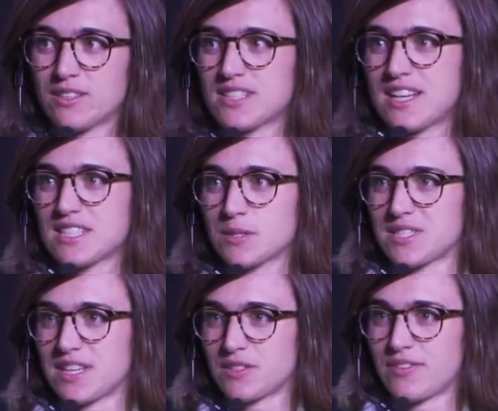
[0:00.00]
Because
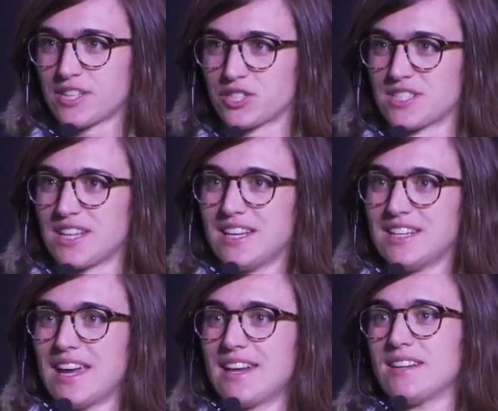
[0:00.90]
customer satisfaction is, in
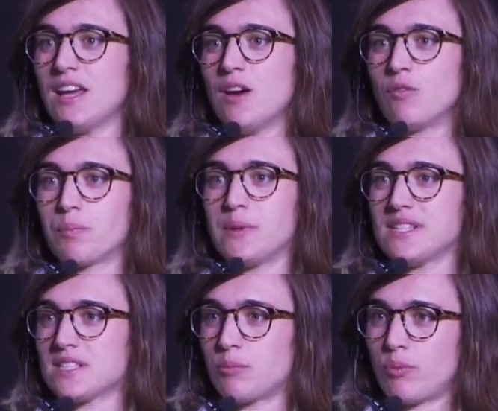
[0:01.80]
the end, what
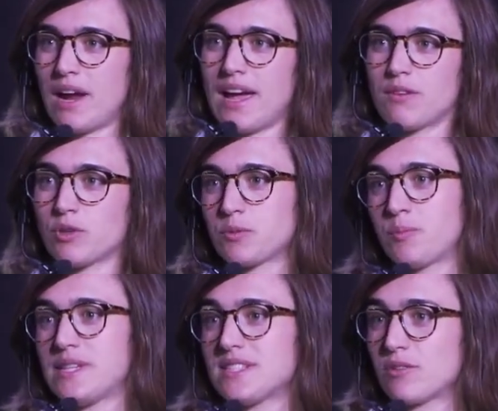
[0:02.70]
builds the brand, what
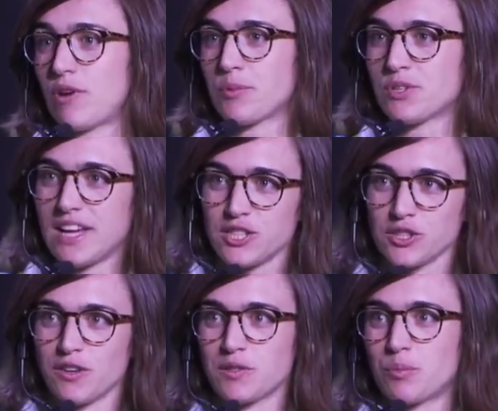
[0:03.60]
builds the
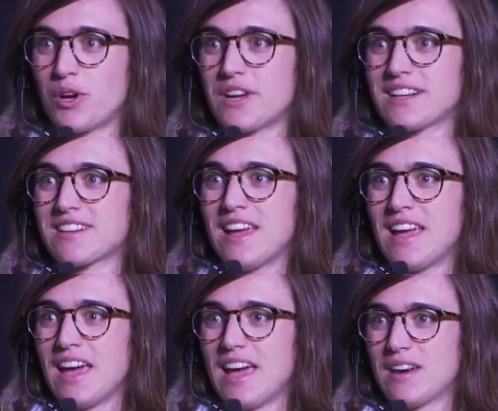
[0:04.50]
reputation of the product,
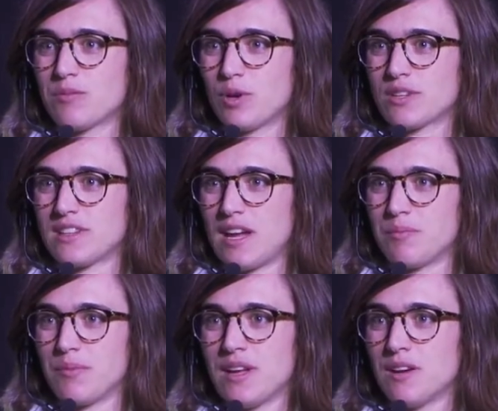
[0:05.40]
and what
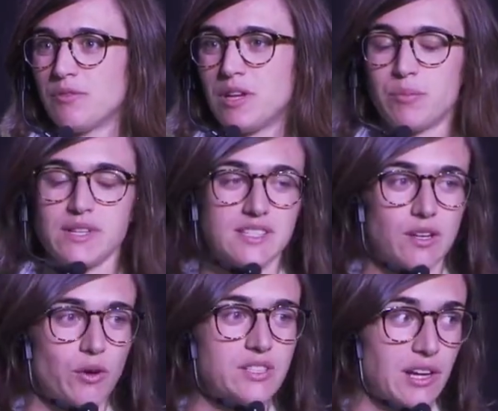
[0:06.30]
really builds
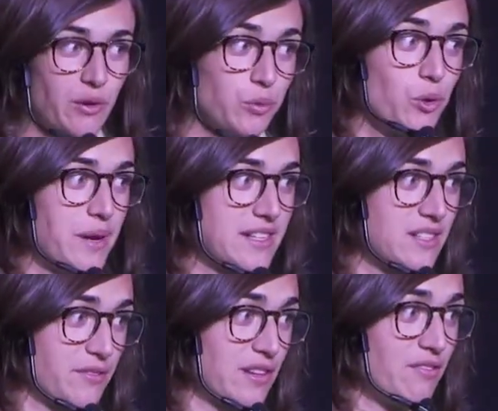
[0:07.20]
the long-term
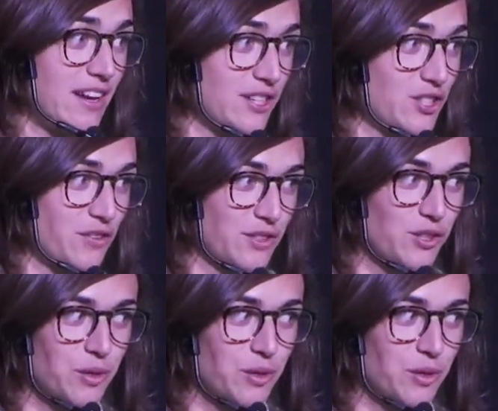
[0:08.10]
competitive advantage of the